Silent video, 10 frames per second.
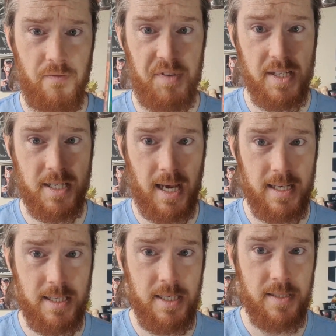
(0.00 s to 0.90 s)
these
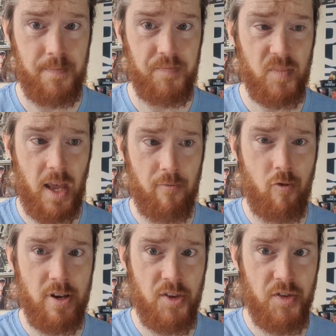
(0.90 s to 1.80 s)
cases. They're
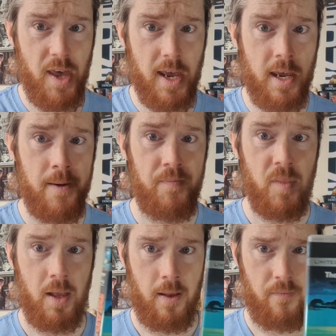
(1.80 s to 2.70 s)
really thick.
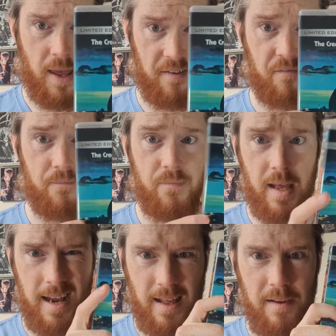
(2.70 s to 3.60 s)
They
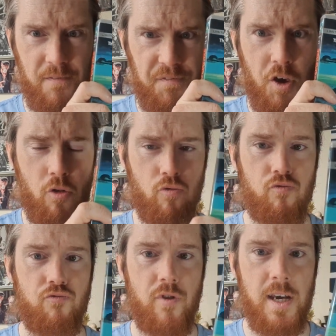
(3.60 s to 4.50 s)
feel
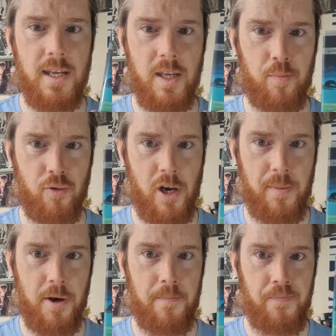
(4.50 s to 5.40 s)
really
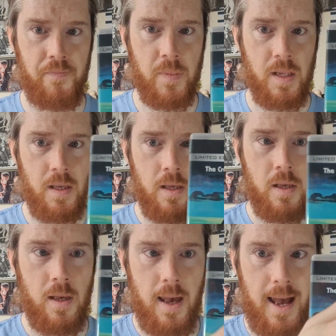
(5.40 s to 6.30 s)
premium.
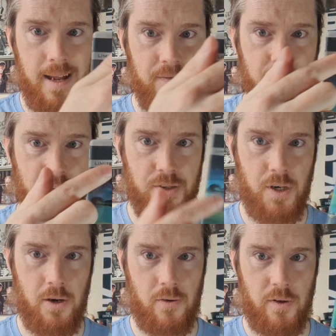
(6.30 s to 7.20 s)
And it's, you
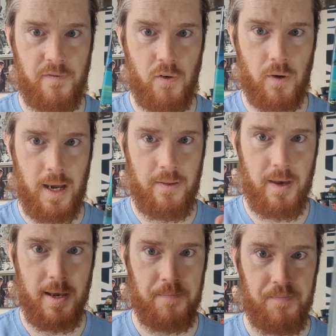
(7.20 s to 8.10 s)
know, you've got the 4K
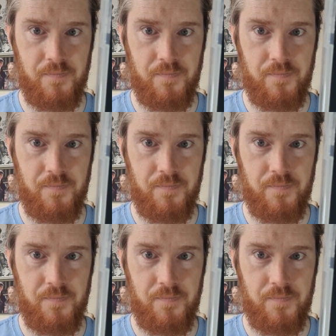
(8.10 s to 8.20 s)
there